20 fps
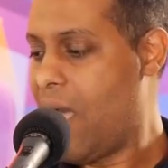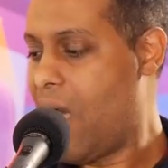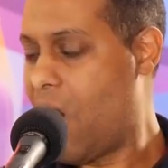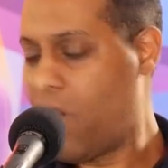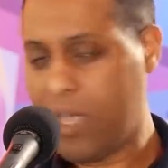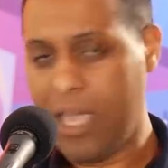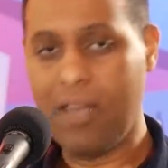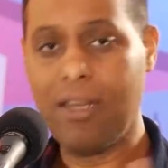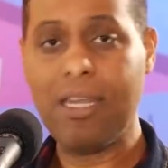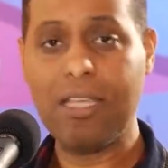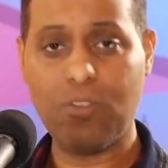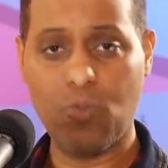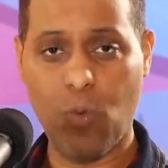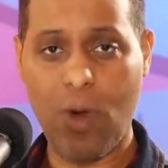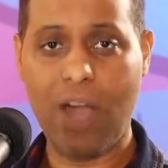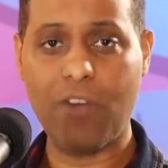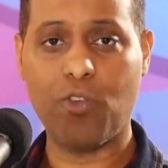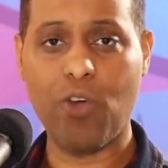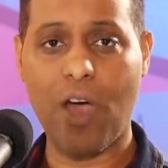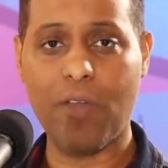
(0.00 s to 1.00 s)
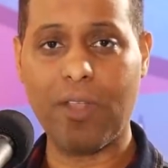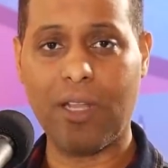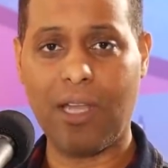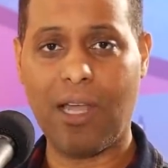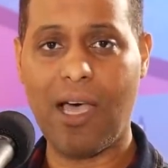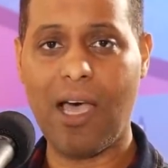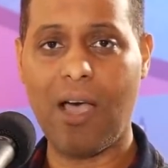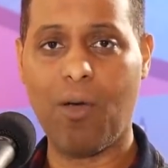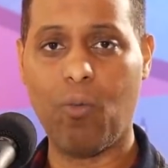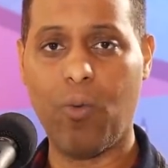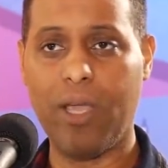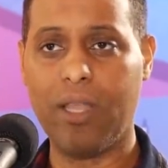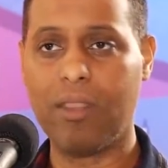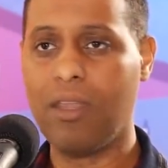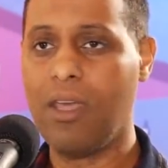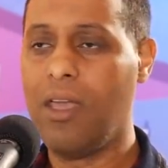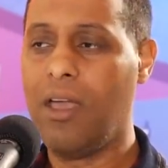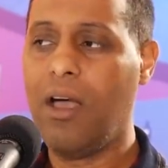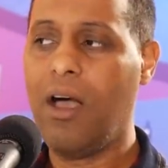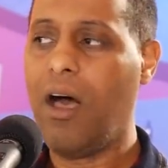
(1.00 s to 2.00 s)
okay, and this is where I draw the line with,
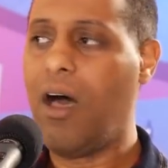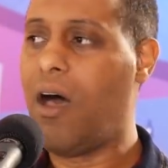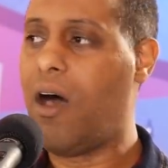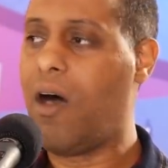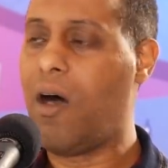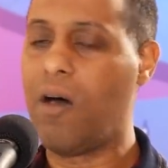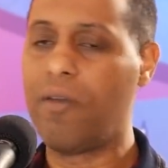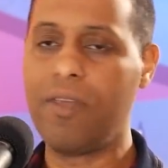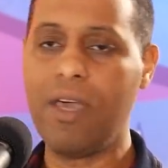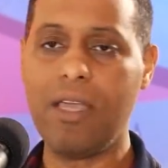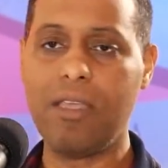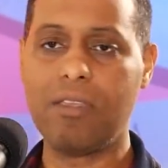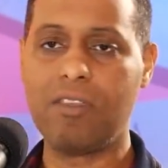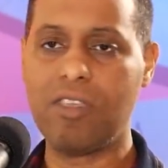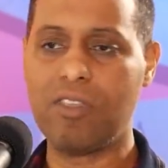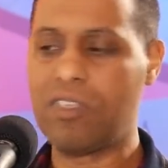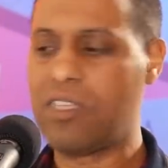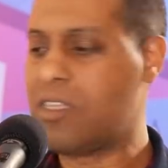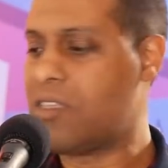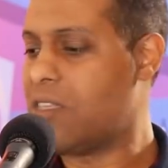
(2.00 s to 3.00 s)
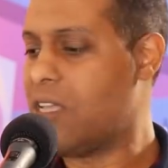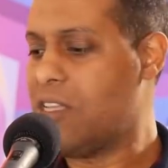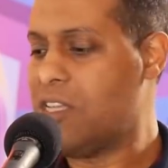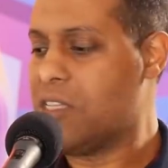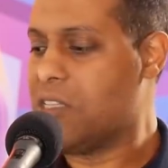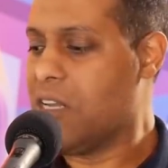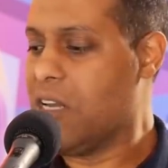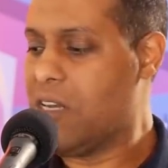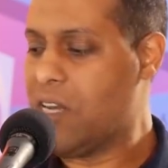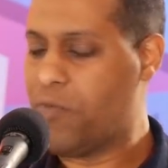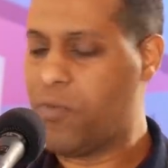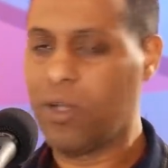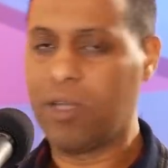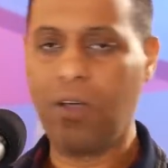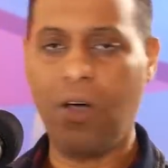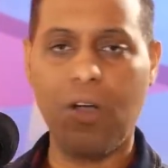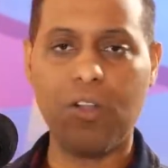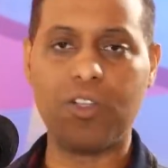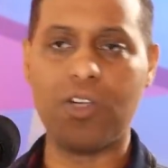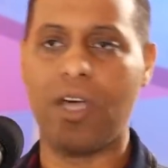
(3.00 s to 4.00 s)
oh, they're just in a different
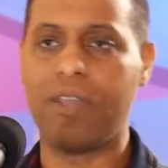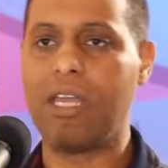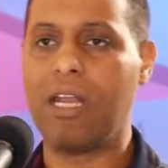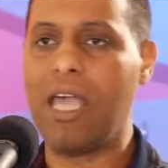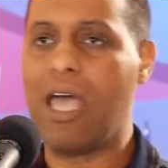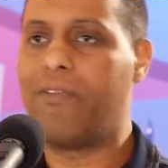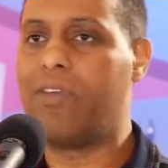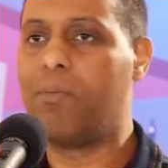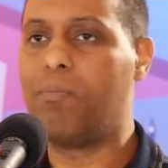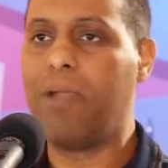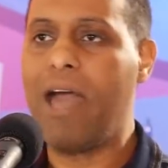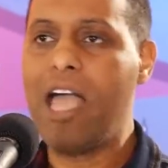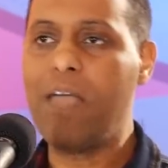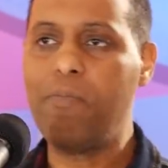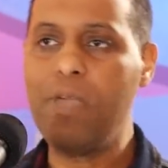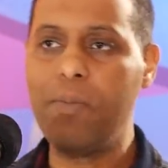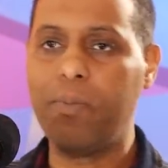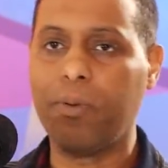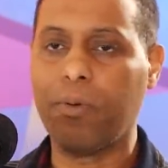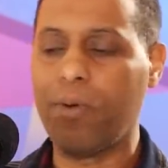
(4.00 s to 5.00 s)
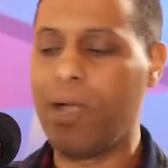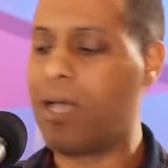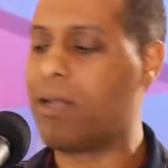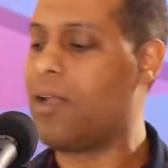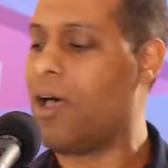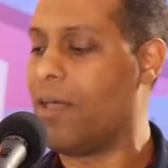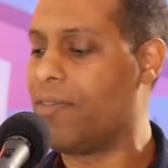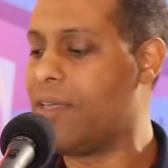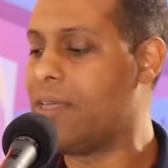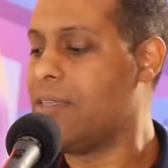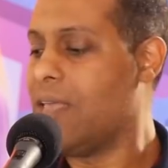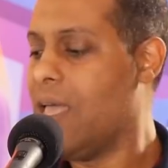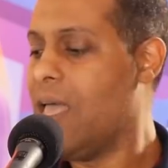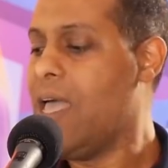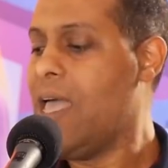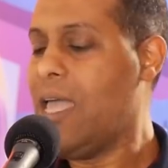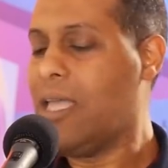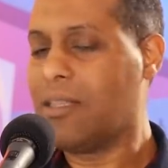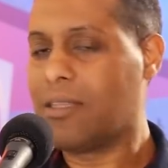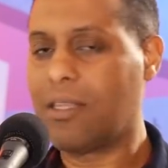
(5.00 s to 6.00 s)
culture. They didn't have any black people around. No,
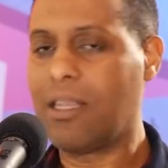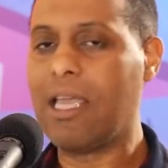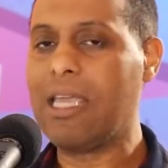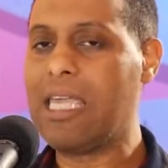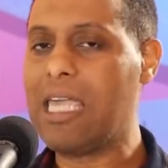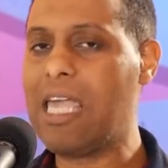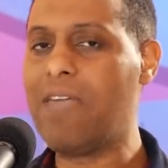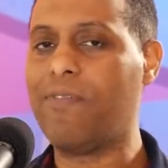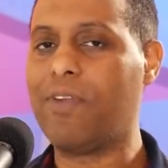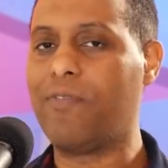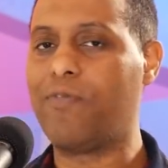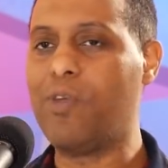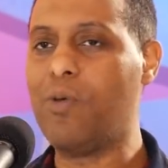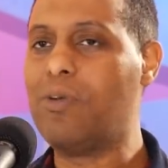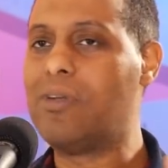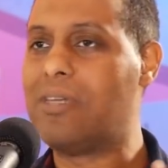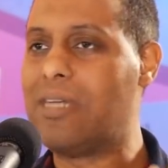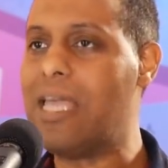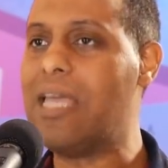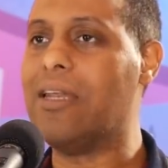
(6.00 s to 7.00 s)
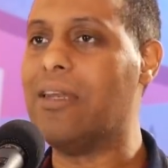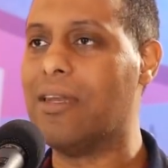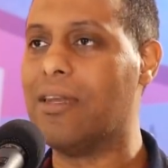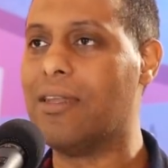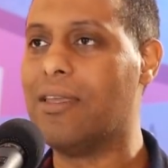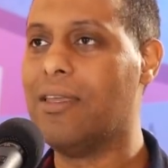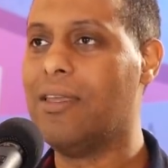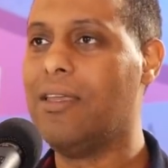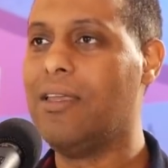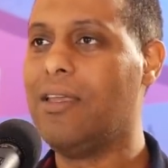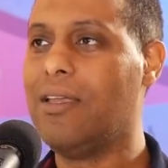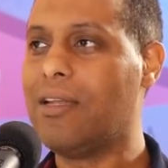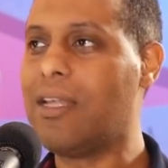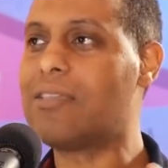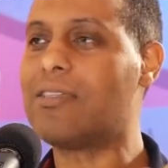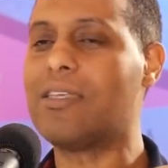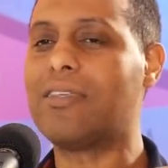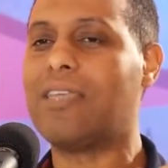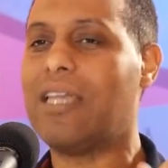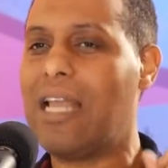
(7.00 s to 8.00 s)
even if you didn't,
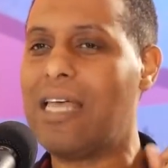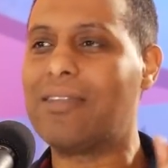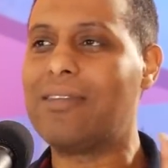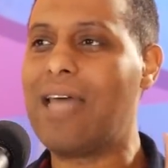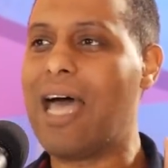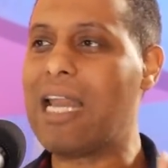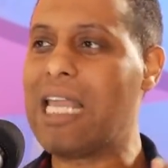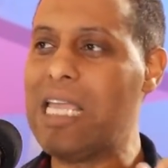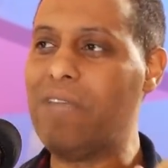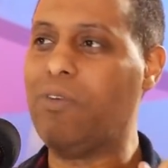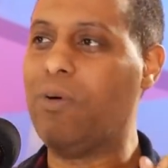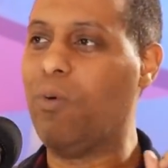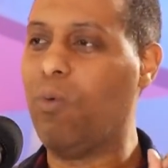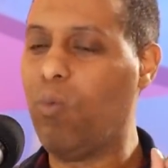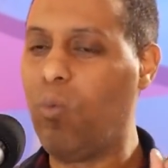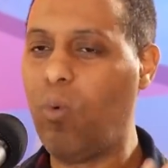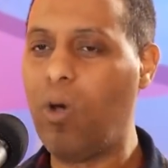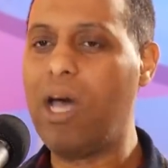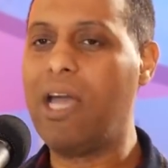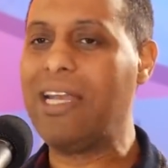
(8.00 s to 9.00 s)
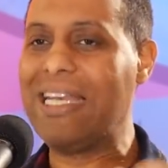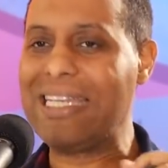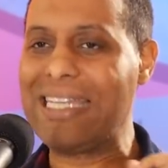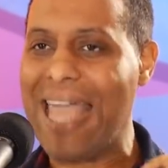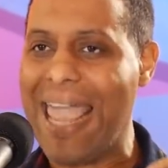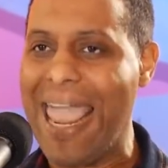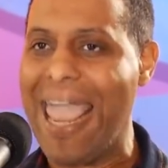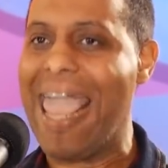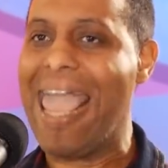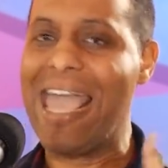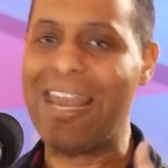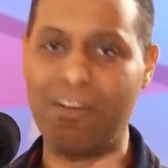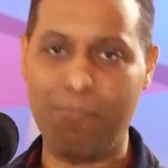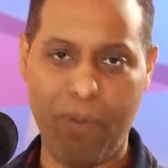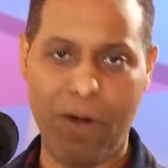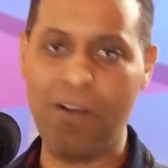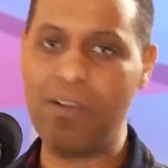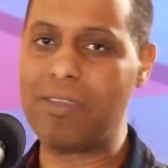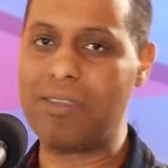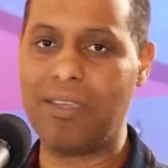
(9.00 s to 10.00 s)
let's just say there's not even one tan
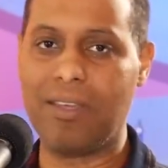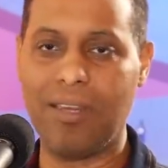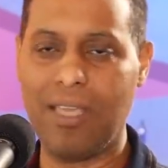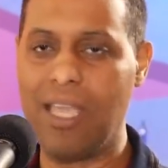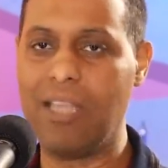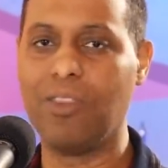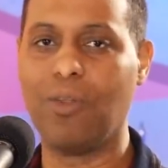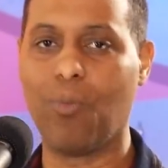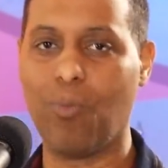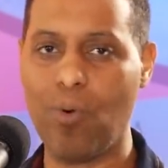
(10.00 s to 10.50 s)
person in the